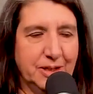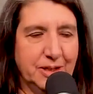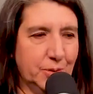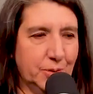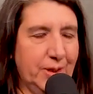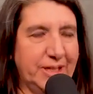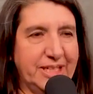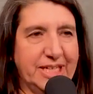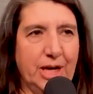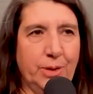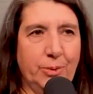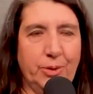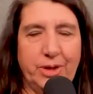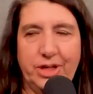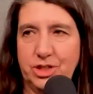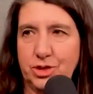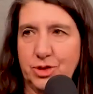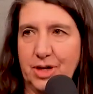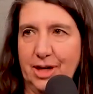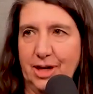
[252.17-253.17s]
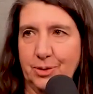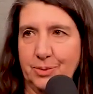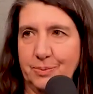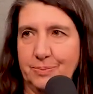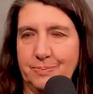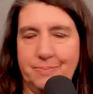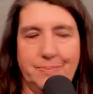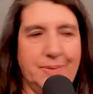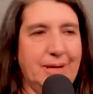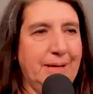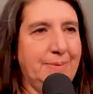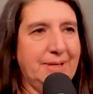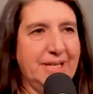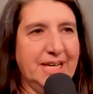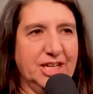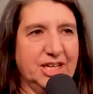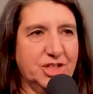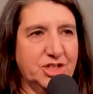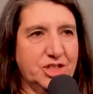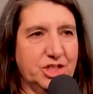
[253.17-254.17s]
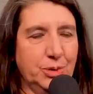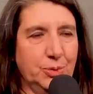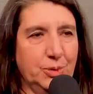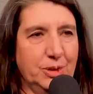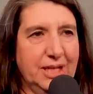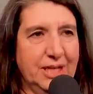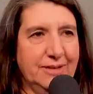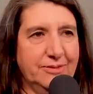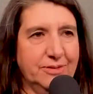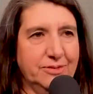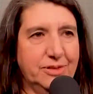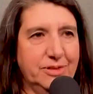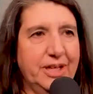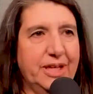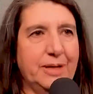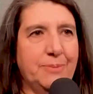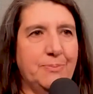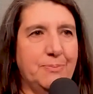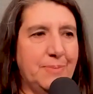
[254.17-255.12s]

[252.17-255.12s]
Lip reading: Right now we're in a drought. Maybe next year we'll have a flood.